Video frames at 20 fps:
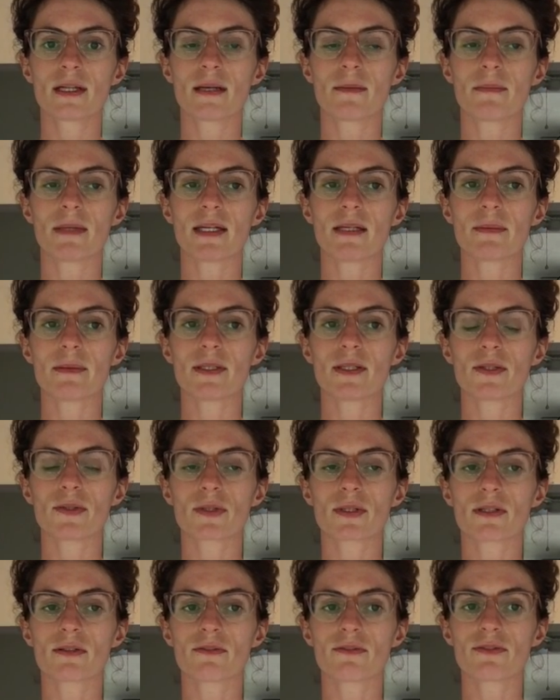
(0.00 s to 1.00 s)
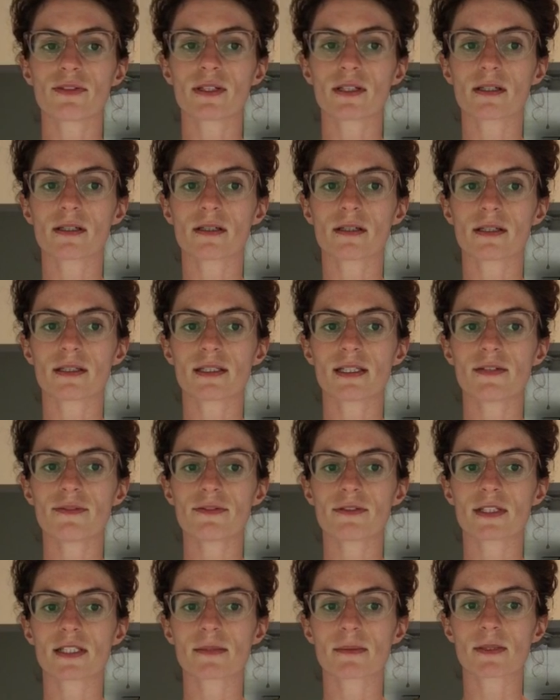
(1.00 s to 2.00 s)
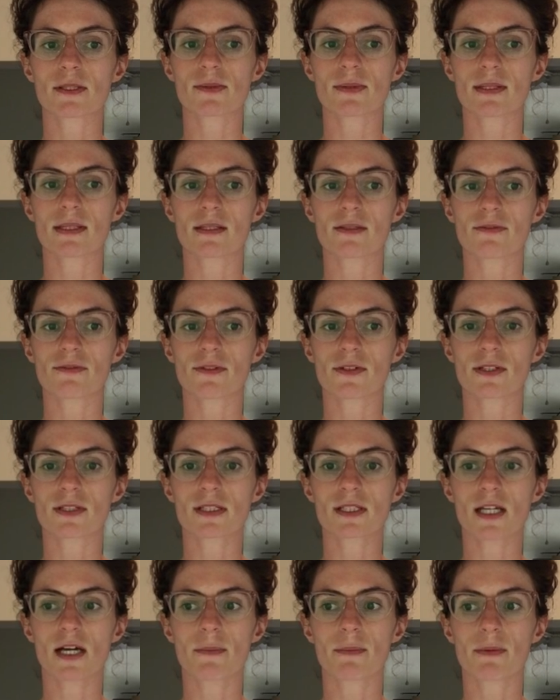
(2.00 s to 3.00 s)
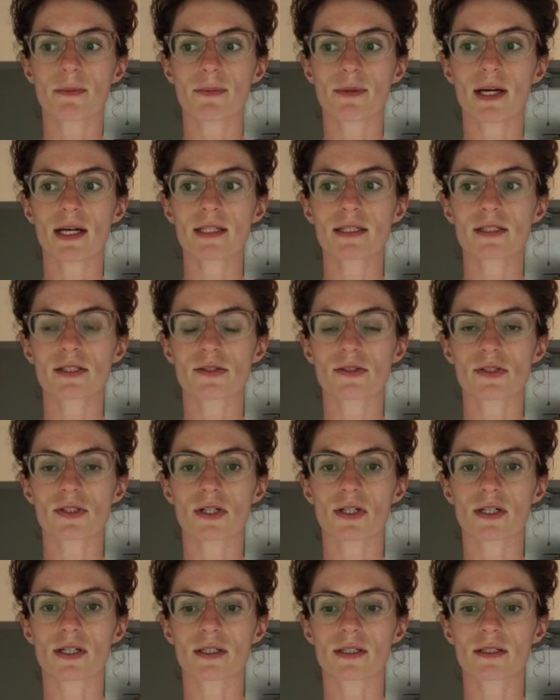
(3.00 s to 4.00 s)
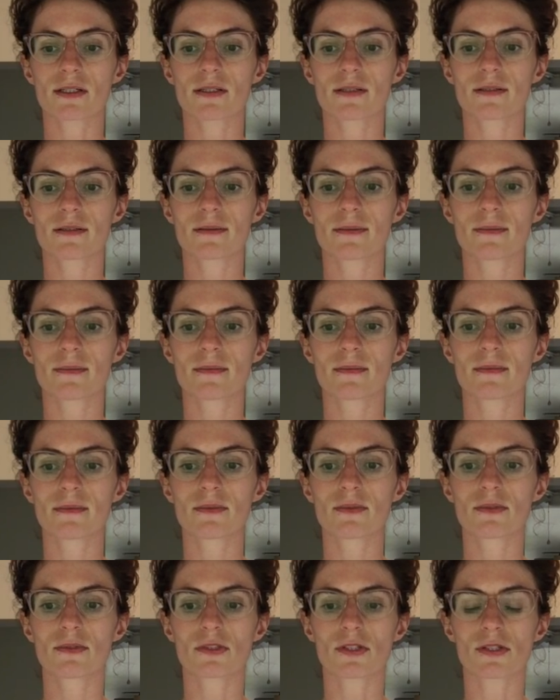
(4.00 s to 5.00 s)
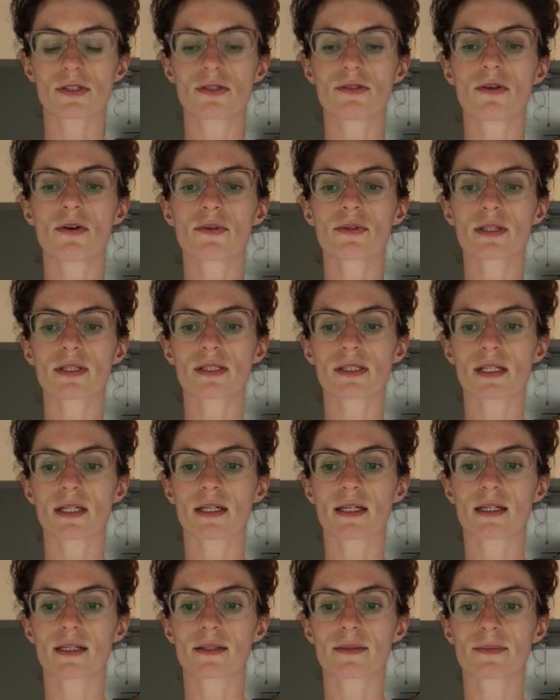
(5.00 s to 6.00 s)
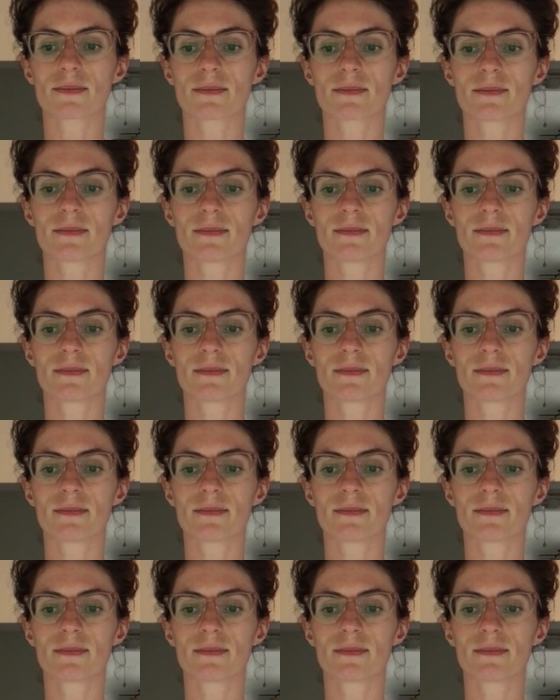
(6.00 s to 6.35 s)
And maybe you can feel a difference between the first couple breaths you took, just noticing